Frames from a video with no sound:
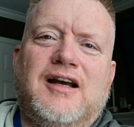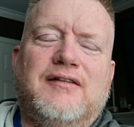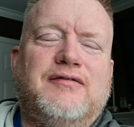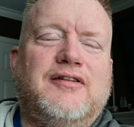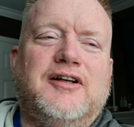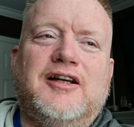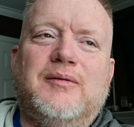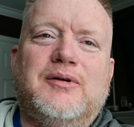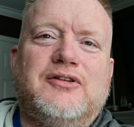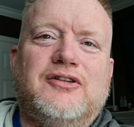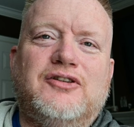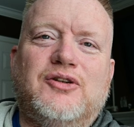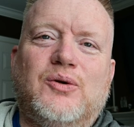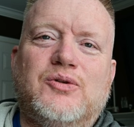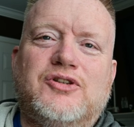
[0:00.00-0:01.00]
forget what the
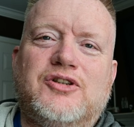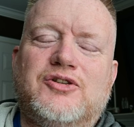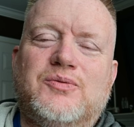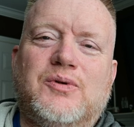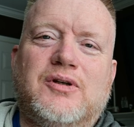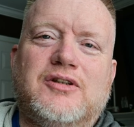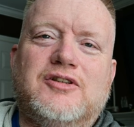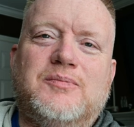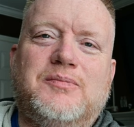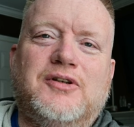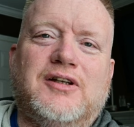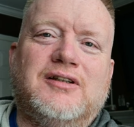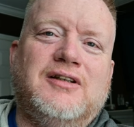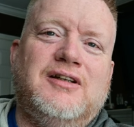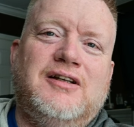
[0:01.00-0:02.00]
dosage was,
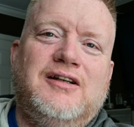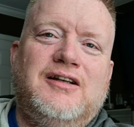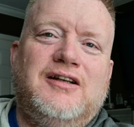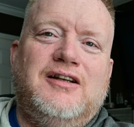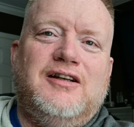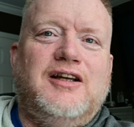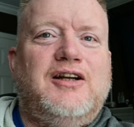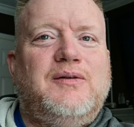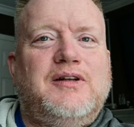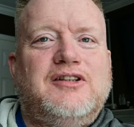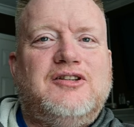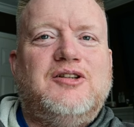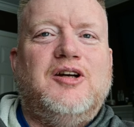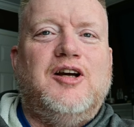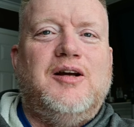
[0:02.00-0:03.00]
but anyway,
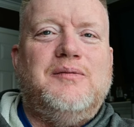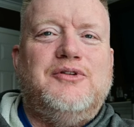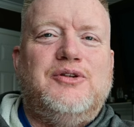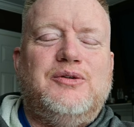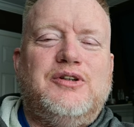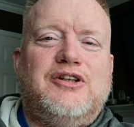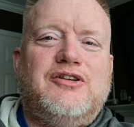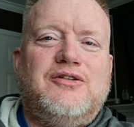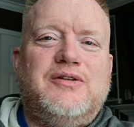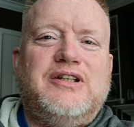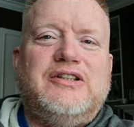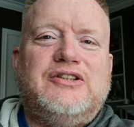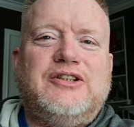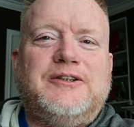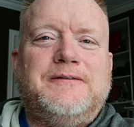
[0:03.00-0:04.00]
it's time to
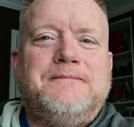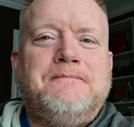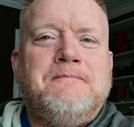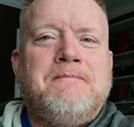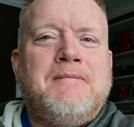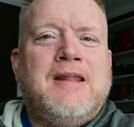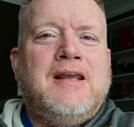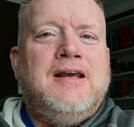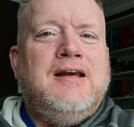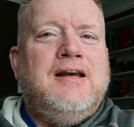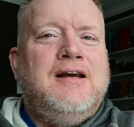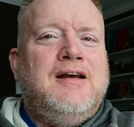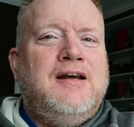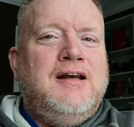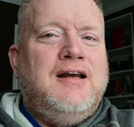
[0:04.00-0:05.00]
increase it.
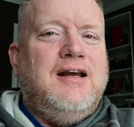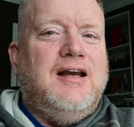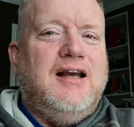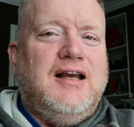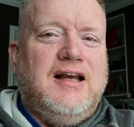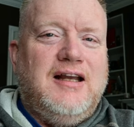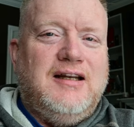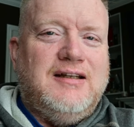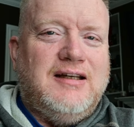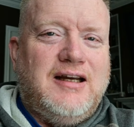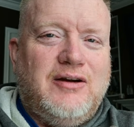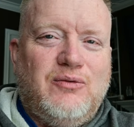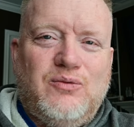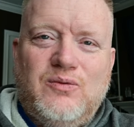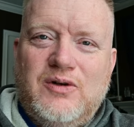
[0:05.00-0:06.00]
And
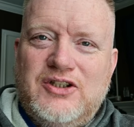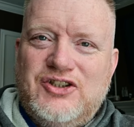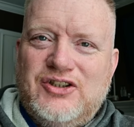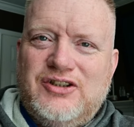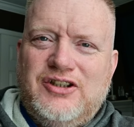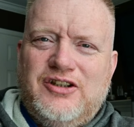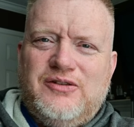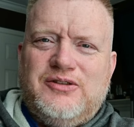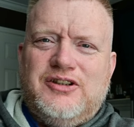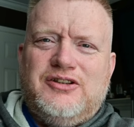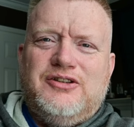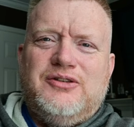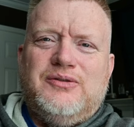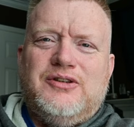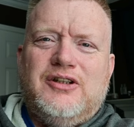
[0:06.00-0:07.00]
I wasn't going to
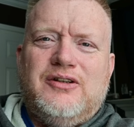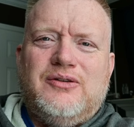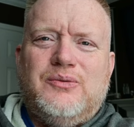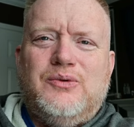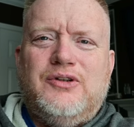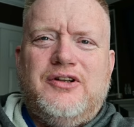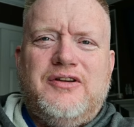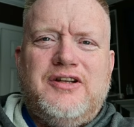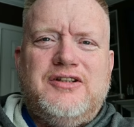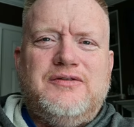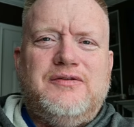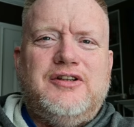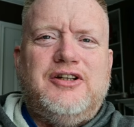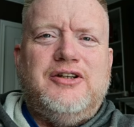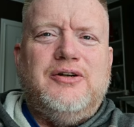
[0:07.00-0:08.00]
do another one of these
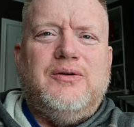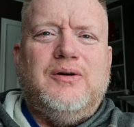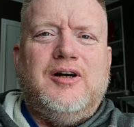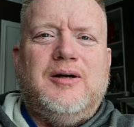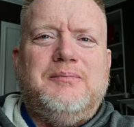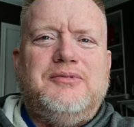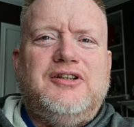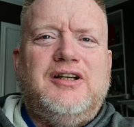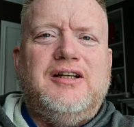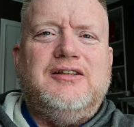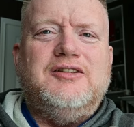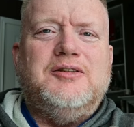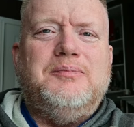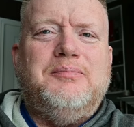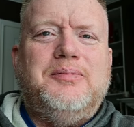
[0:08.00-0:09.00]
video
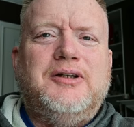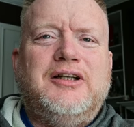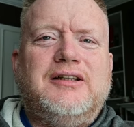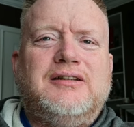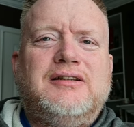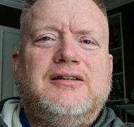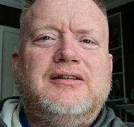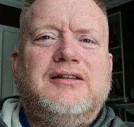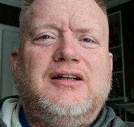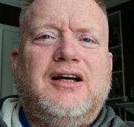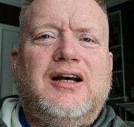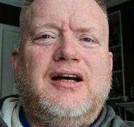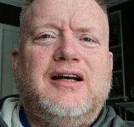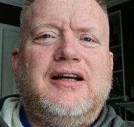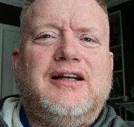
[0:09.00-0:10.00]
updates, but
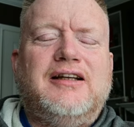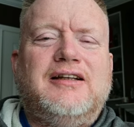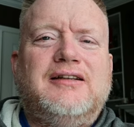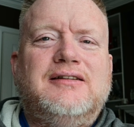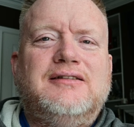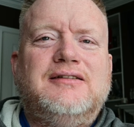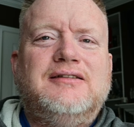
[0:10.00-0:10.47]
I